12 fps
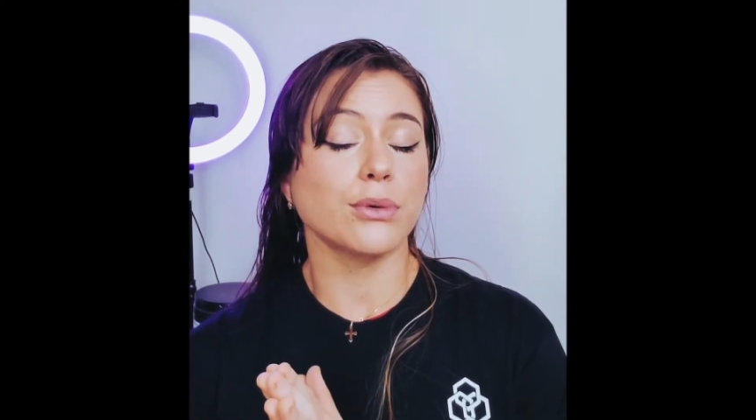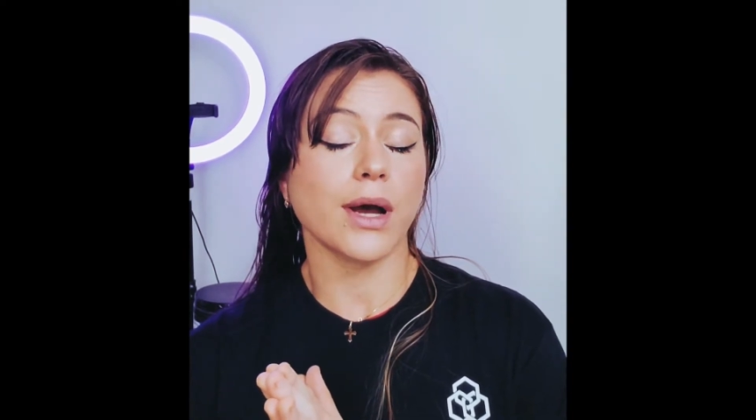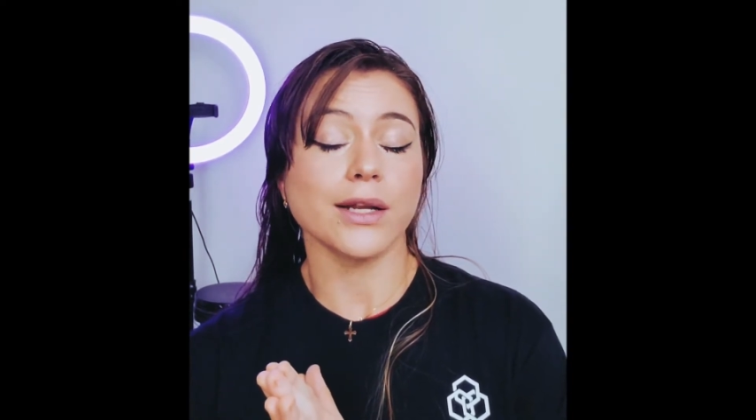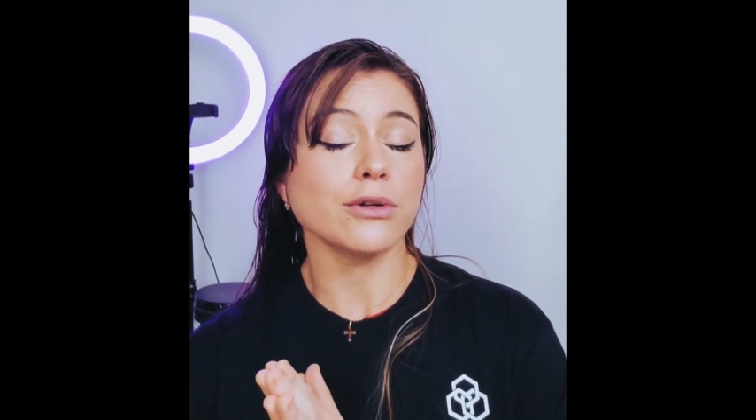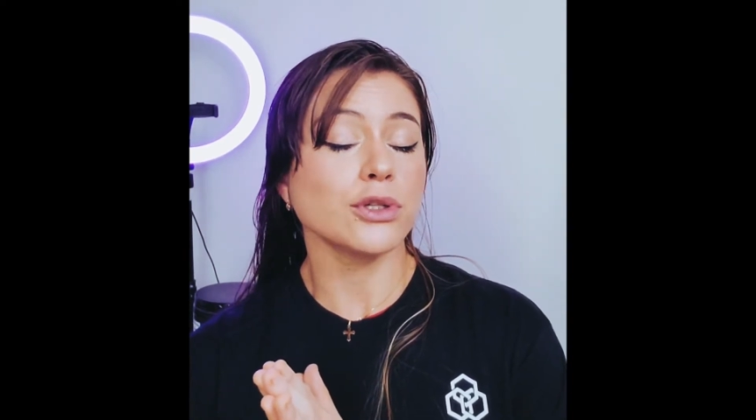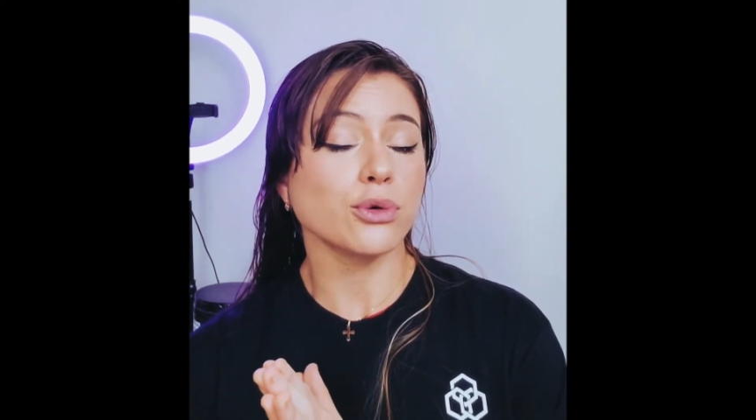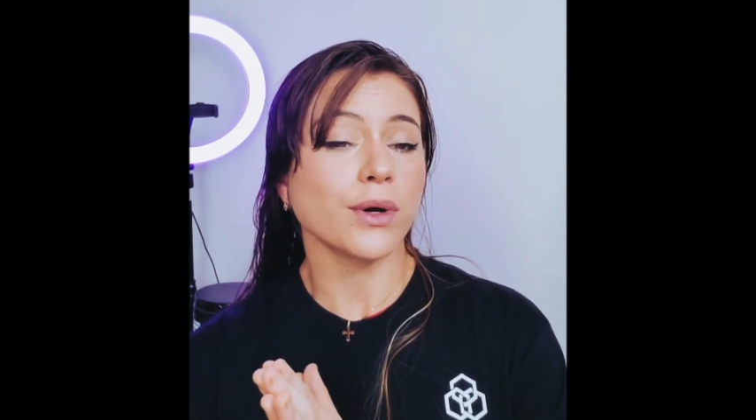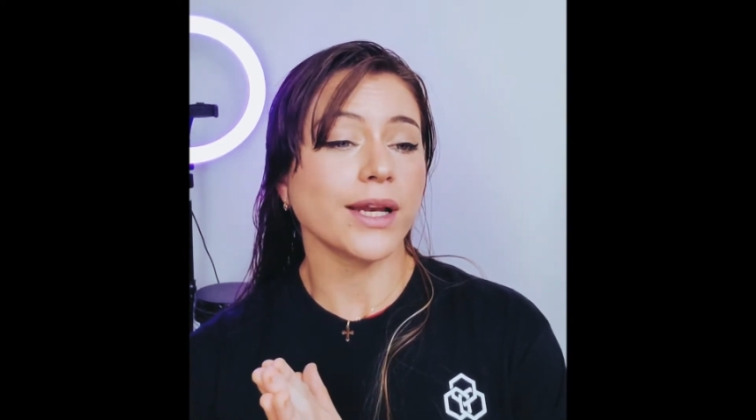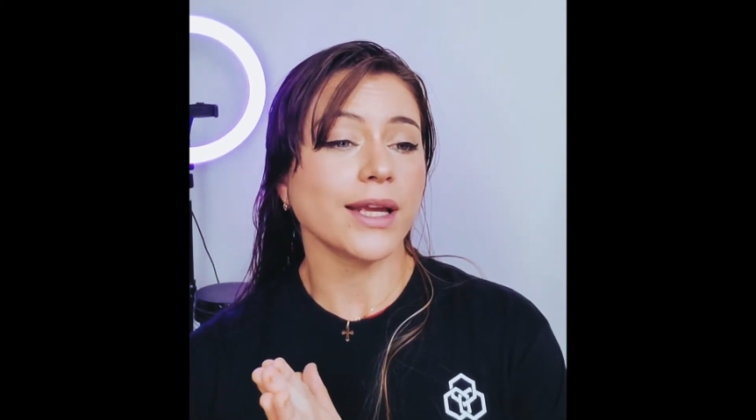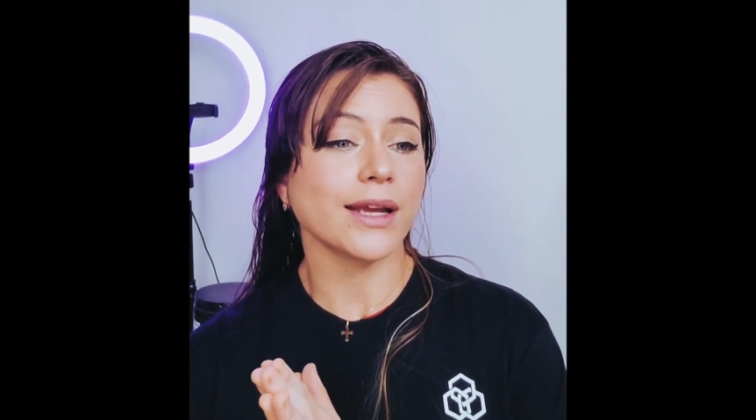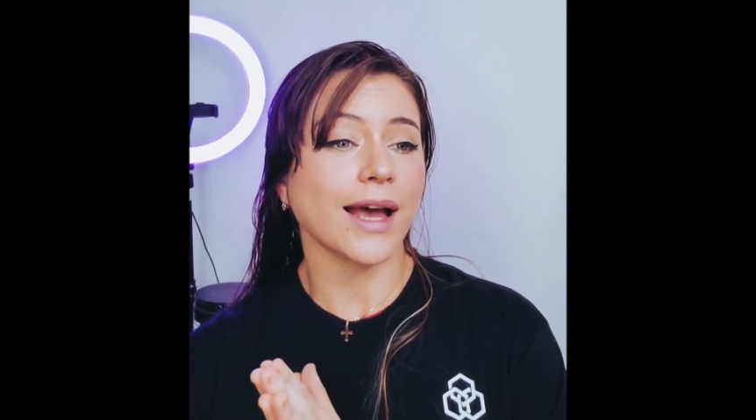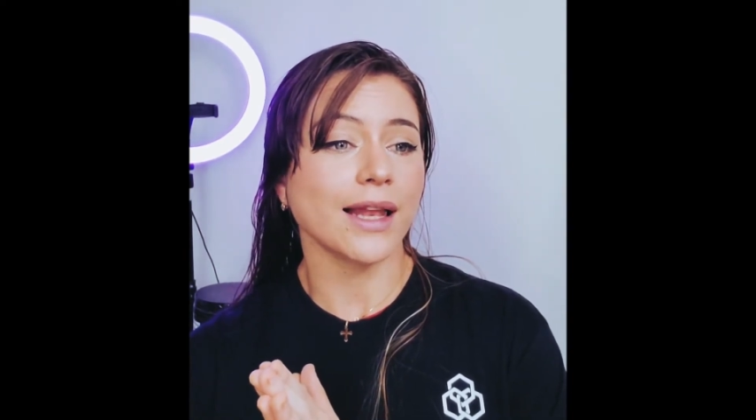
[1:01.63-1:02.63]

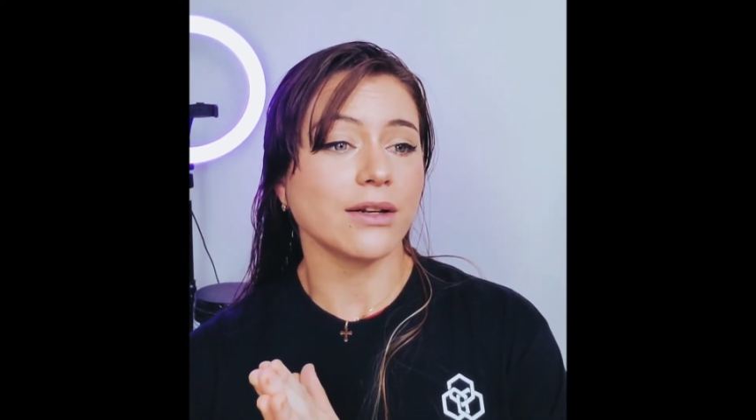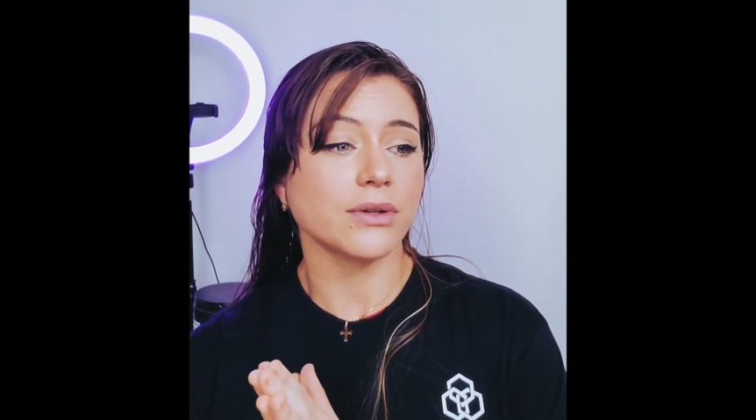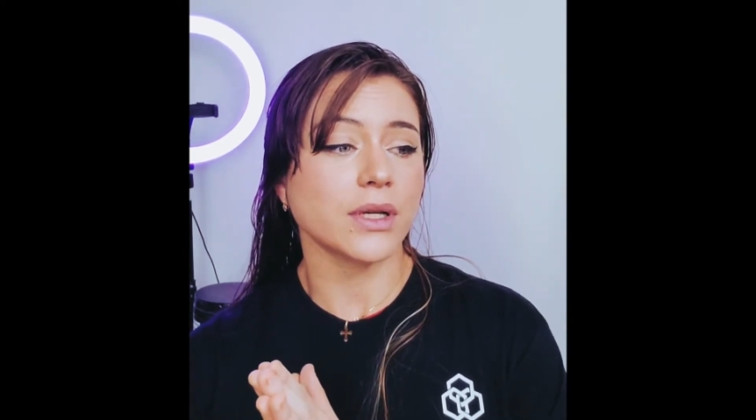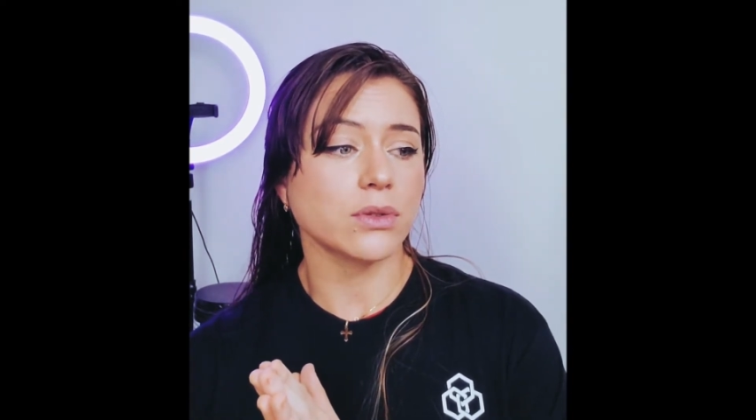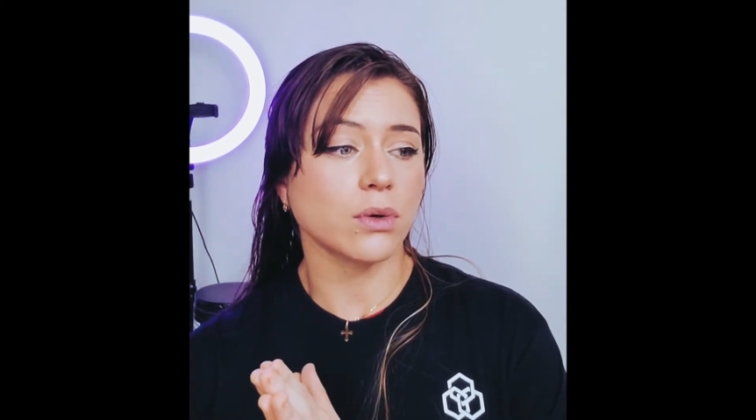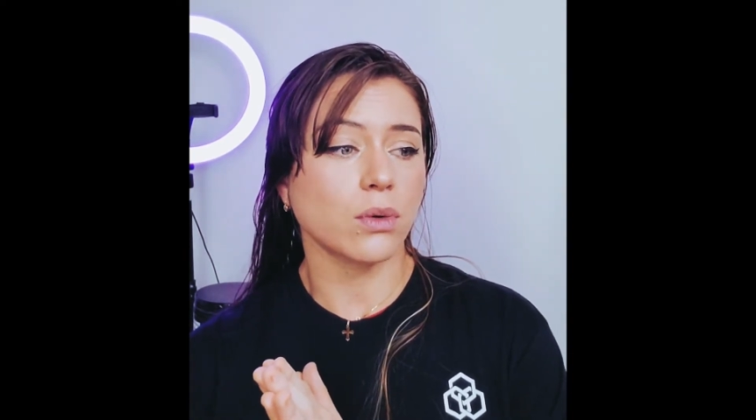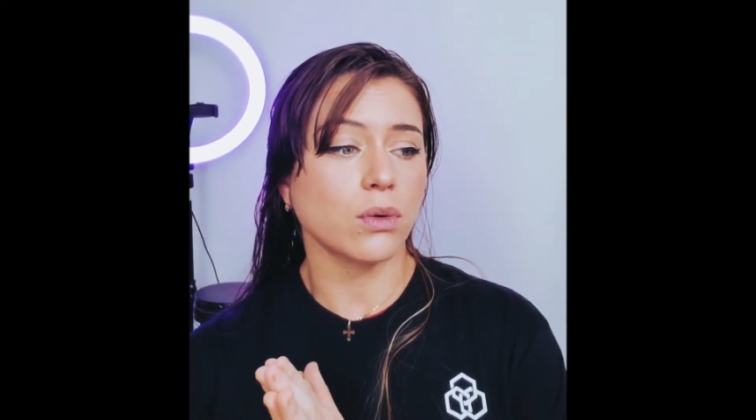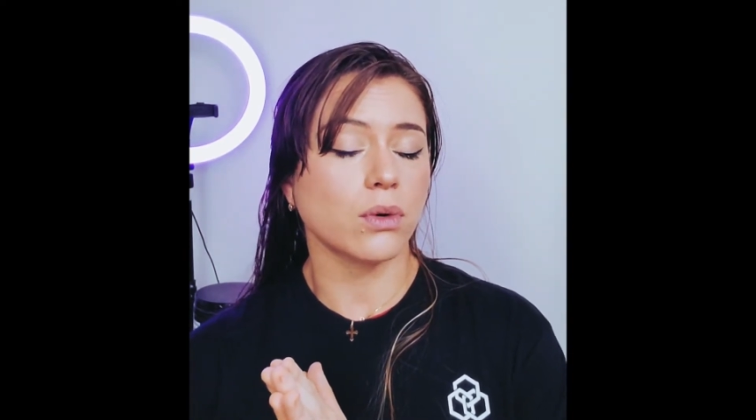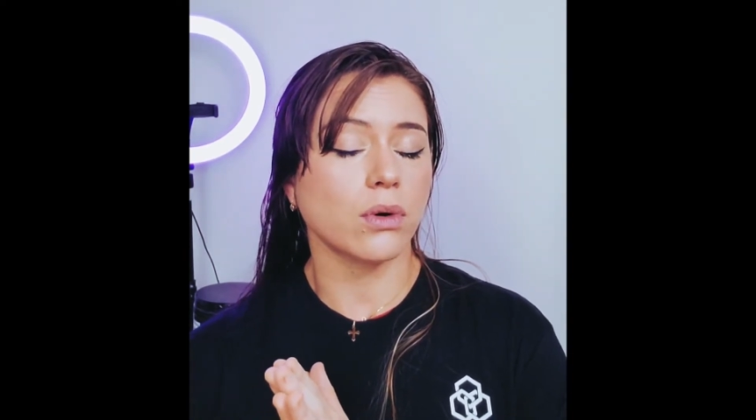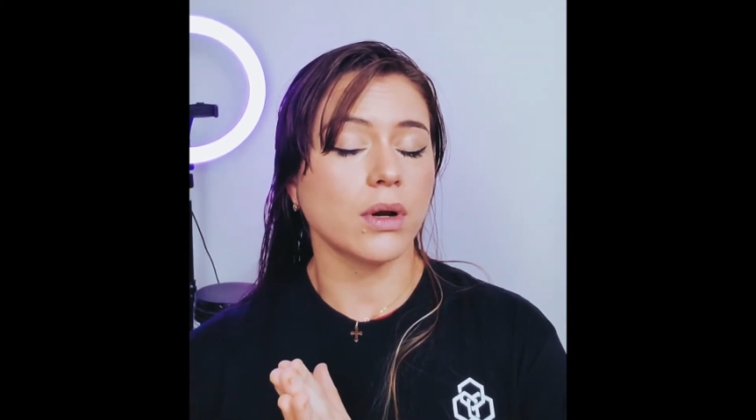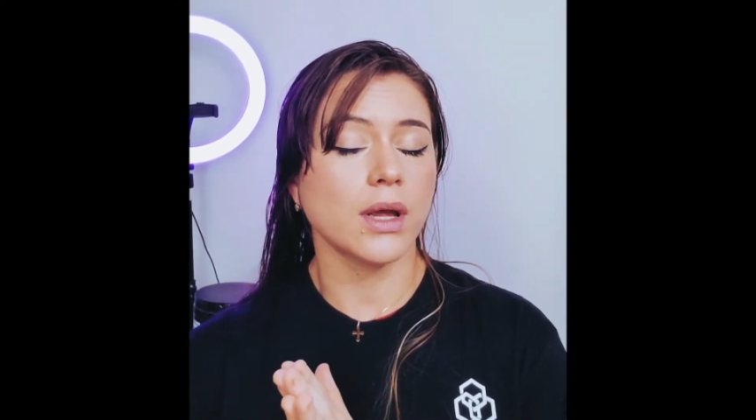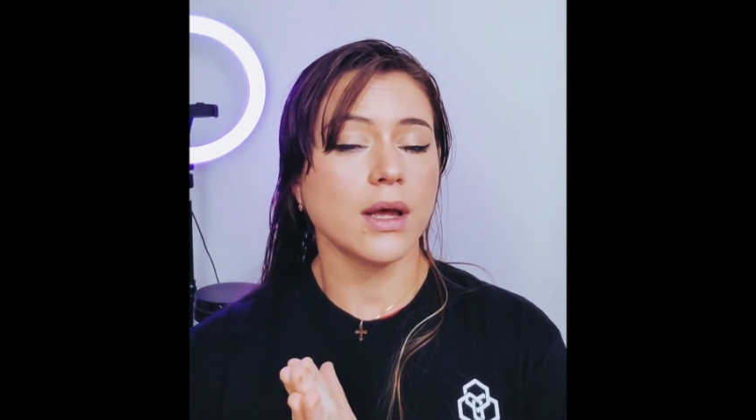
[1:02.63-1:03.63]
120 calories for